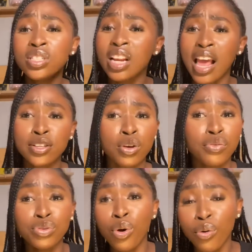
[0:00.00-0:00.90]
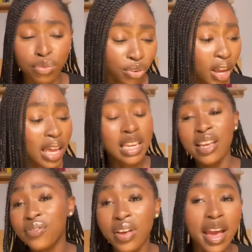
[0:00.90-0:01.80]
the likes of Dove,
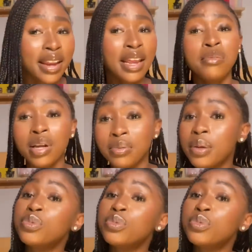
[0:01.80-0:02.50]
Nivea, them,